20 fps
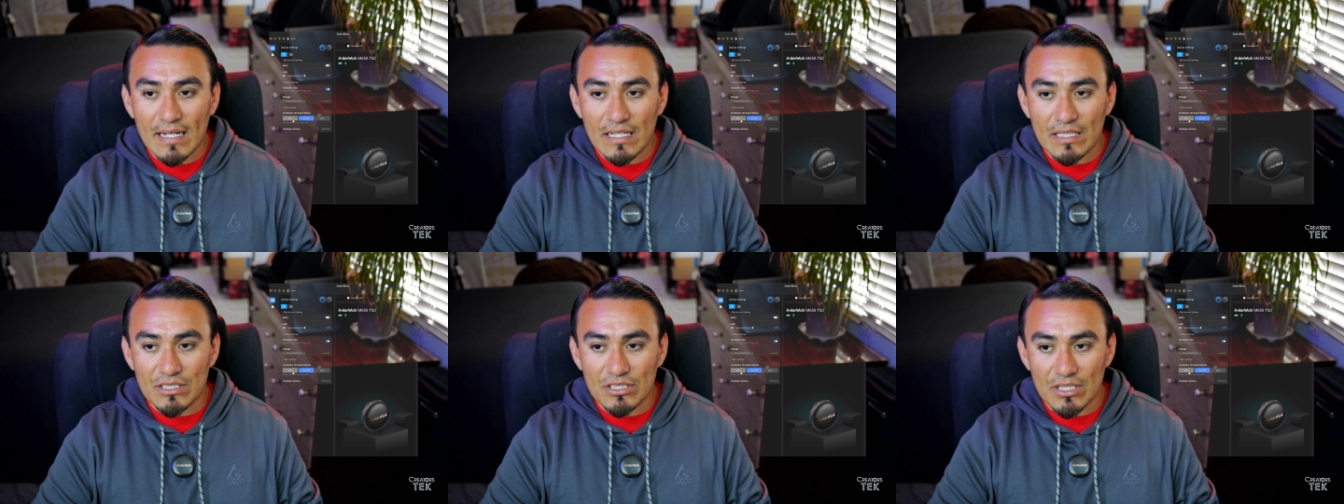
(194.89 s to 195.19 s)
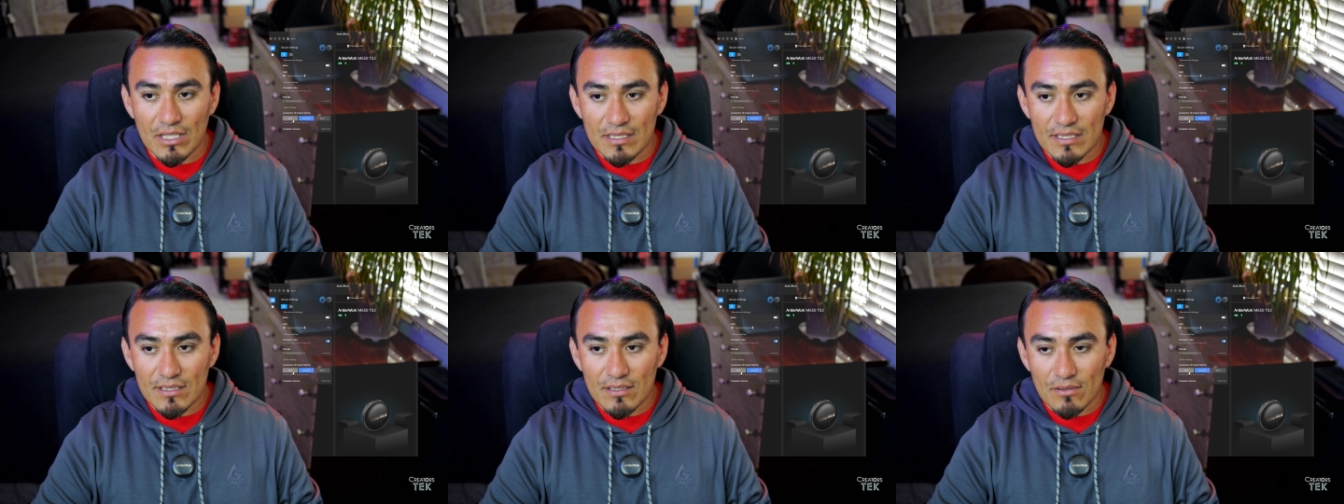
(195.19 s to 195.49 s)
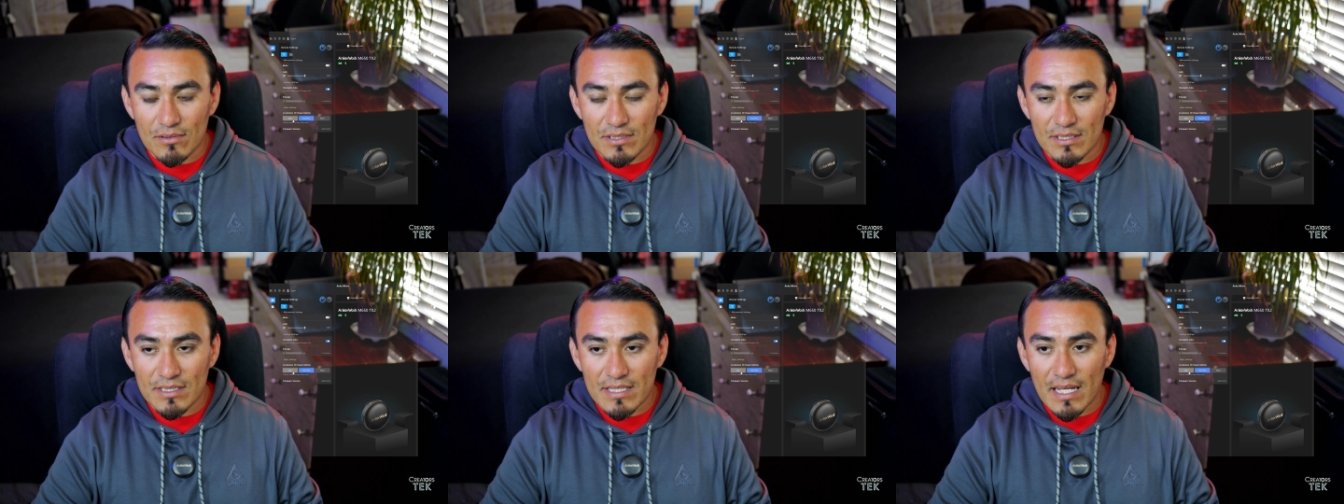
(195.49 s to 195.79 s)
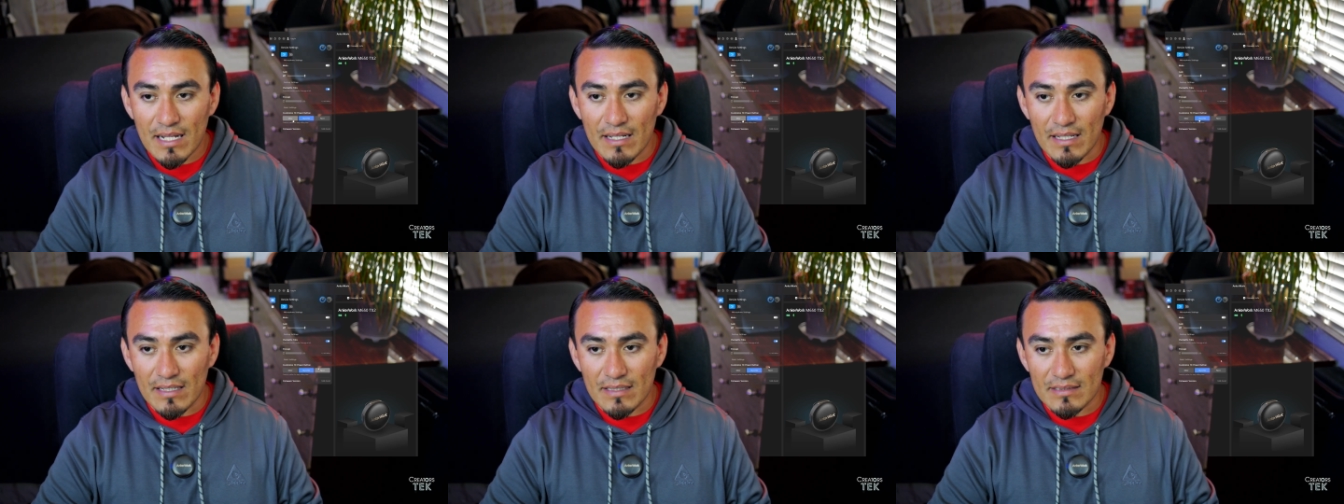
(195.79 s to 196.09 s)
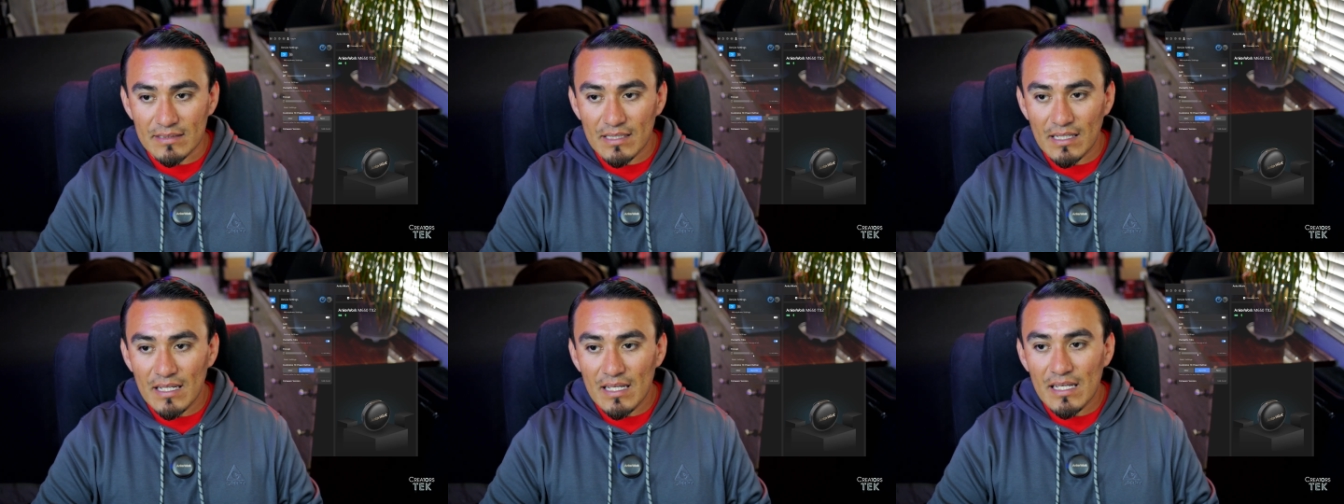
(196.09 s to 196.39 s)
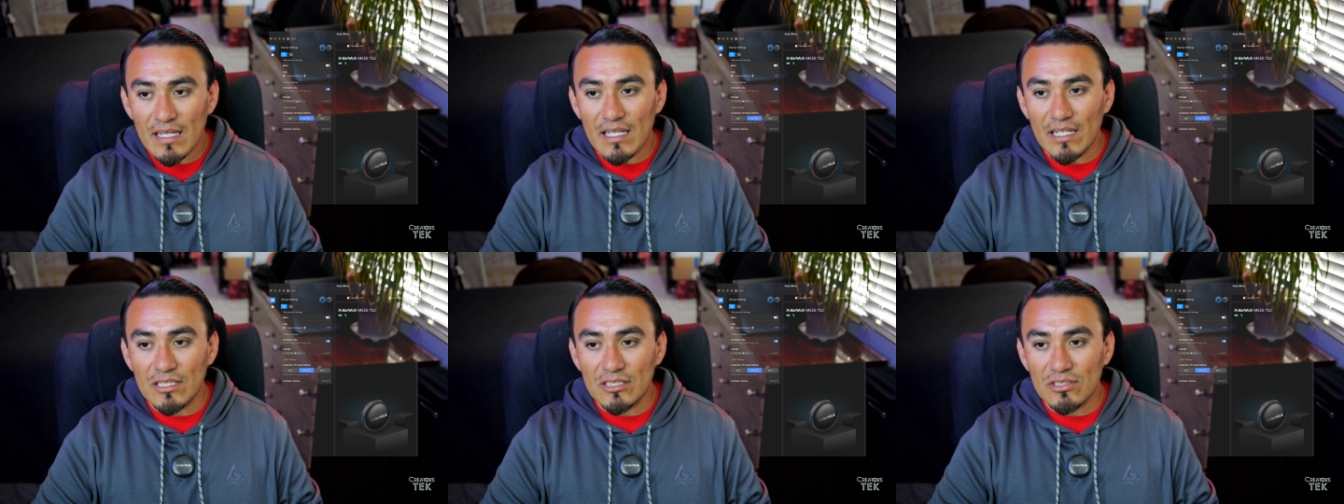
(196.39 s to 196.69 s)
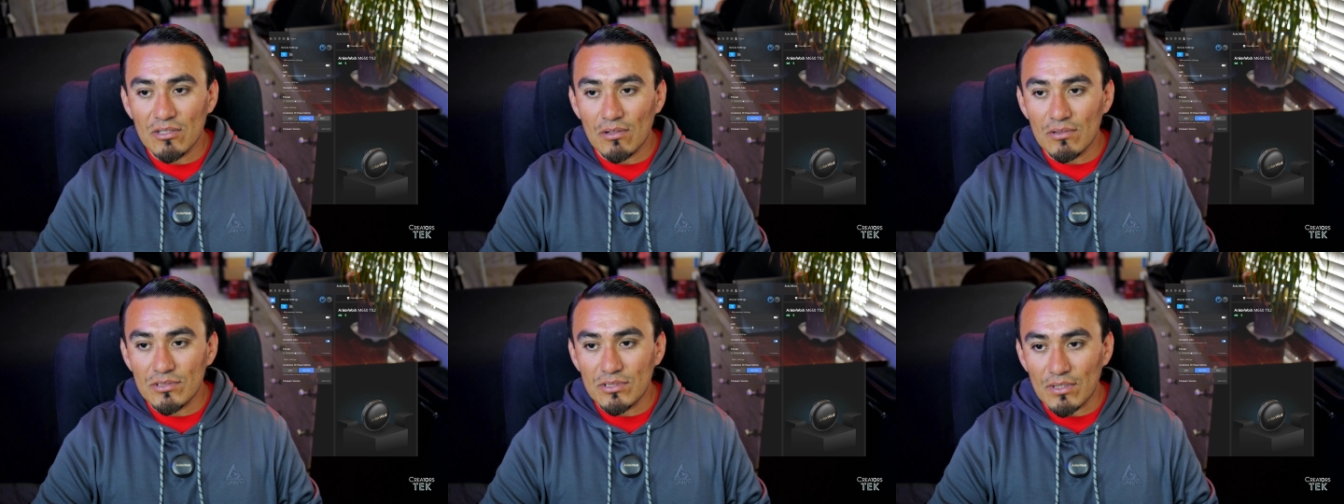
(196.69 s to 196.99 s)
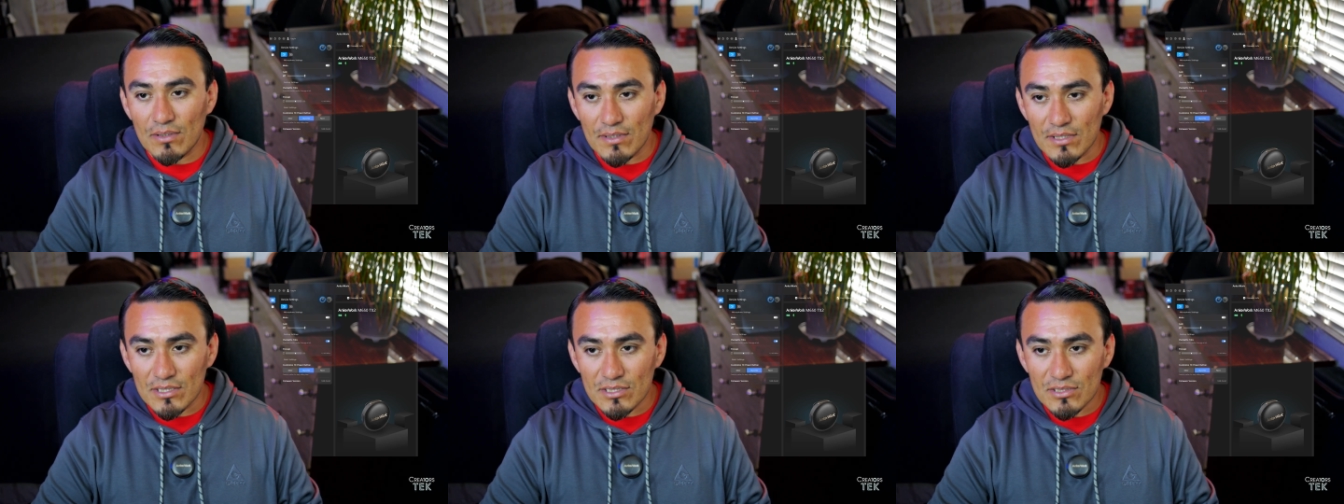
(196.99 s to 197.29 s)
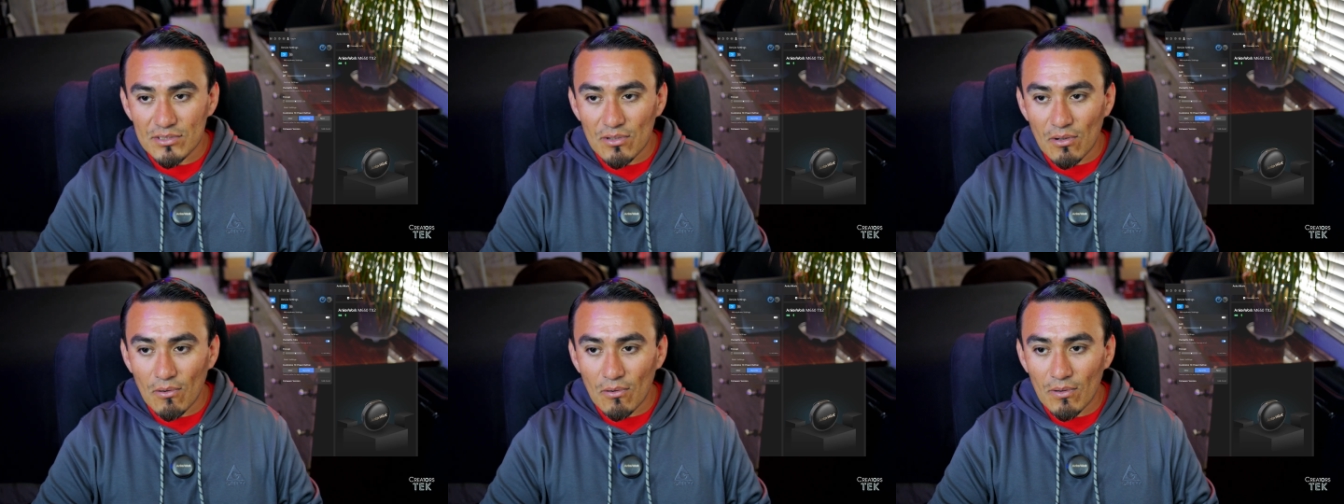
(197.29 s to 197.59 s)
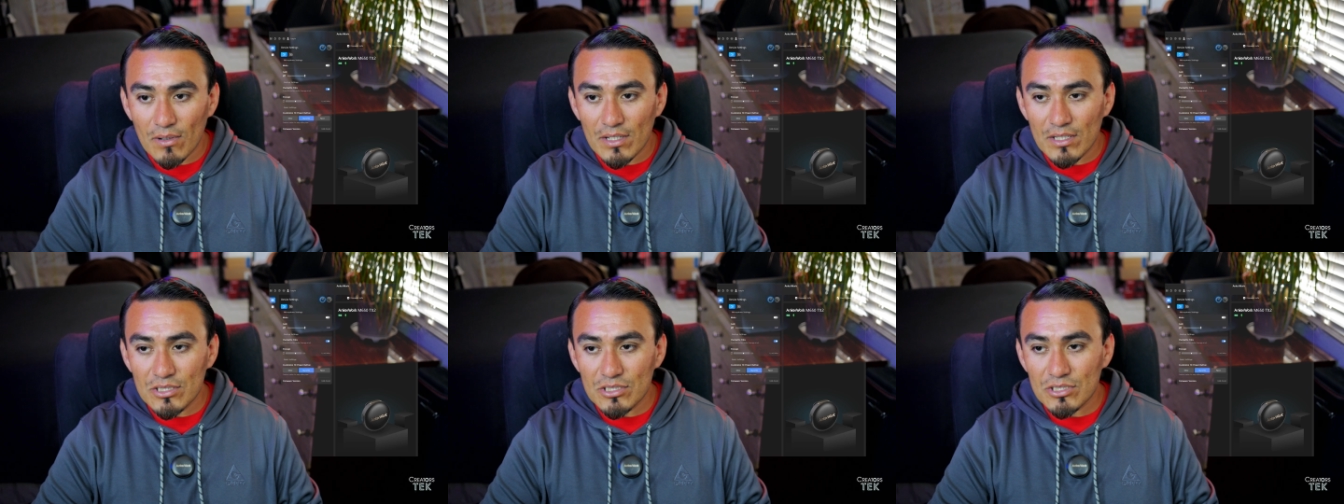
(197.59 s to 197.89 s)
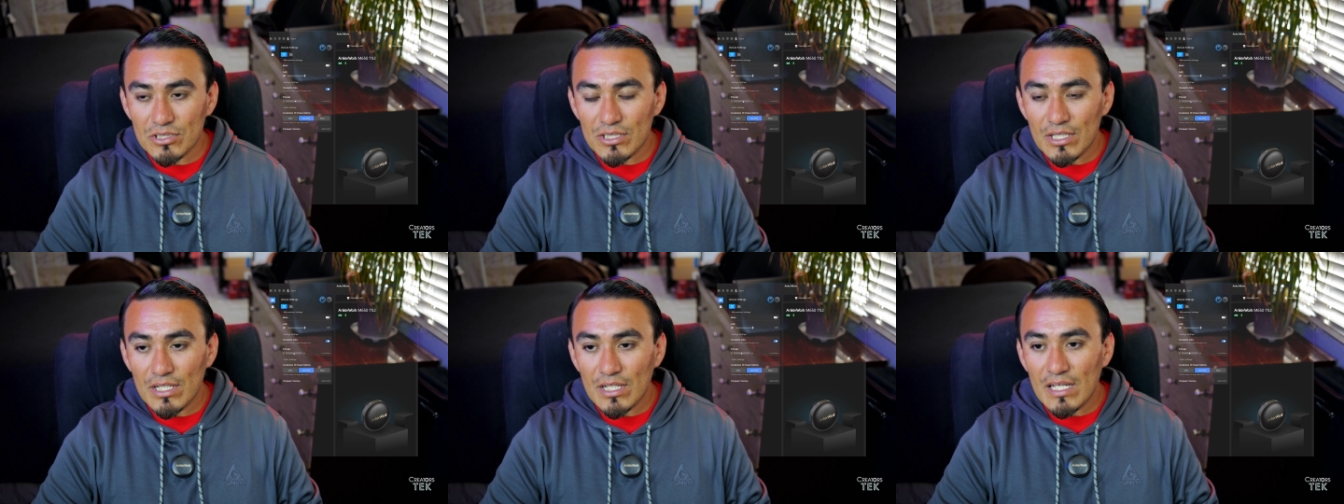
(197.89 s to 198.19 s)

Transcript: adjust those settings. It shows you the storage.